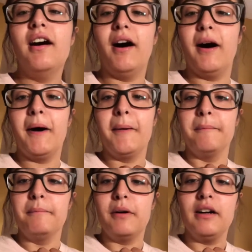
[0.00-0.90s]

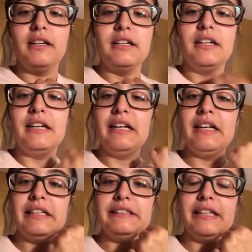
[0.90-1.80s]
But
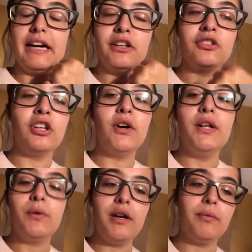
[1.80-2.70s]
yeah, so
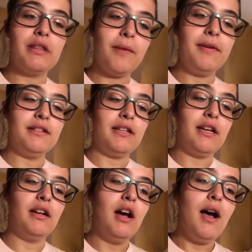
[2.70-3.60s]
anyway, with that being
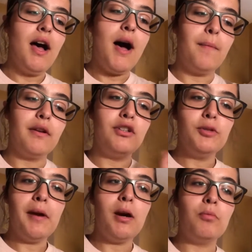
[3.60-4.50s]
said, I'm gonna
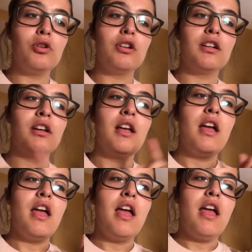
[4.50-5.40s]
do my homework
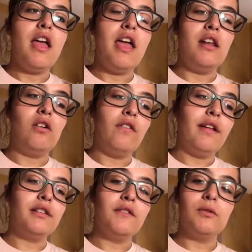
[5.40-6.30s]
and all
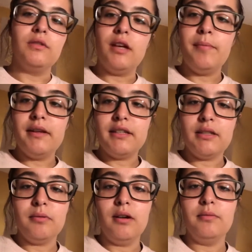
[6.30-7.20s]
that stuff. So with that being said,
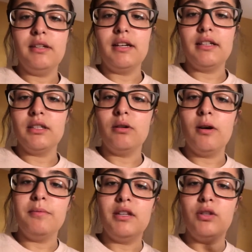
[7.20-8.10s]
that's my update. Guess I'll
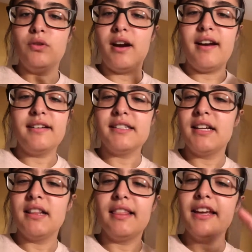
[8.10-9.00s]
update you guys
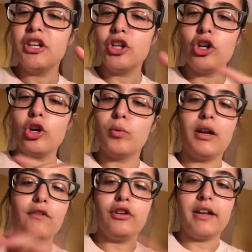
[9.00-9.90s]
later or
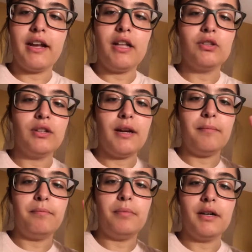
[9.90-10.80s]
whenever I can. So yeah,
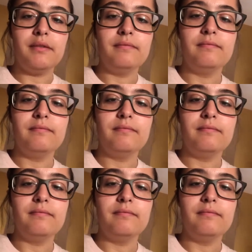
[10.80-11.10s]
bye.